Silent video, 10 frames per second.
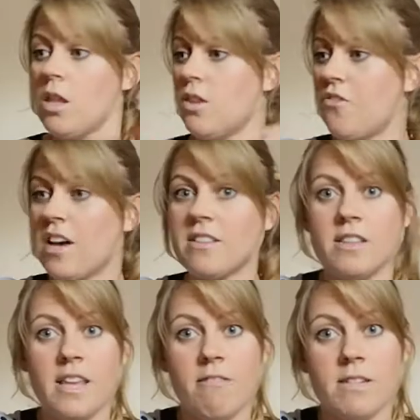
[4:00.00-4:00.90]
The fact that
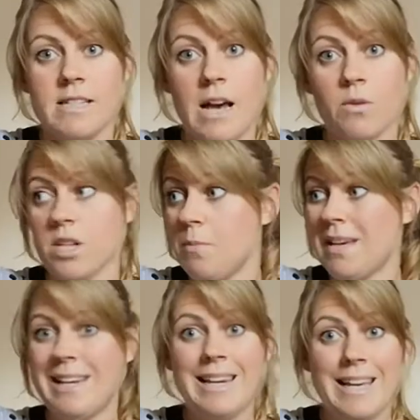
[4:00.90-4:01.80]
there is now going to be a
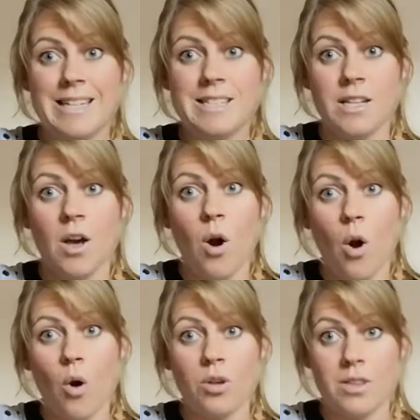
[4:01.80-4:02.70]
lid
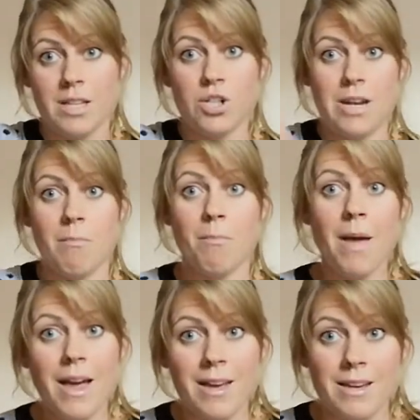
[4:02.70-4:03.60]
on this
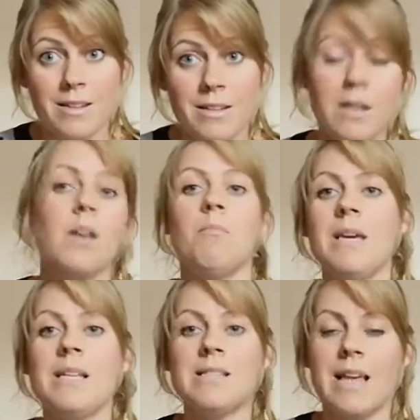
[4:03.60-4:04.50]
champagne
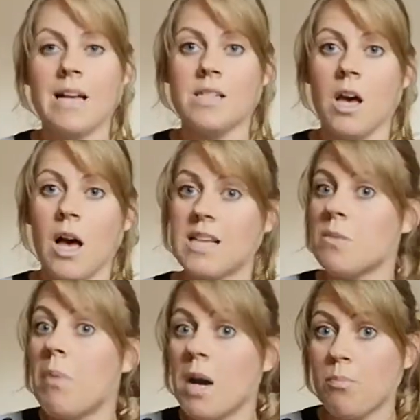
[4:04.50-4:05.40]
means that as a
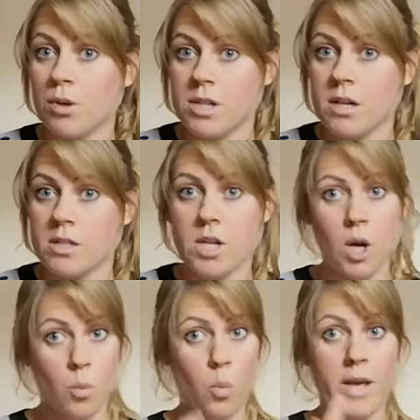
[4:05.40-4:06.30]
byproduct,
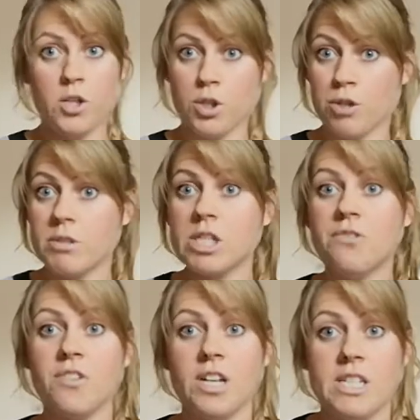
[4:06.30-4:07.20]
when sugar is
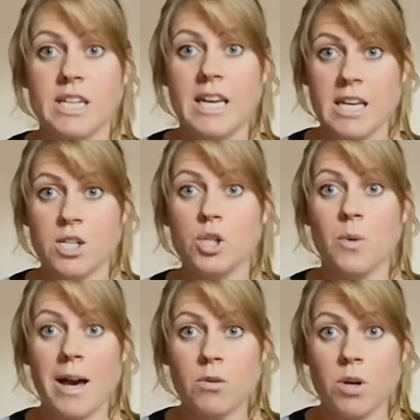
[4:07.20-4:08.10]
converting into
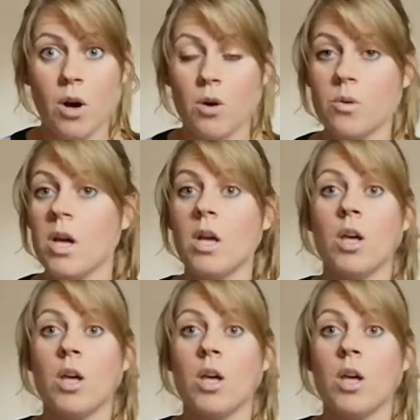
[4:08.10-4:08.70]
alcohol,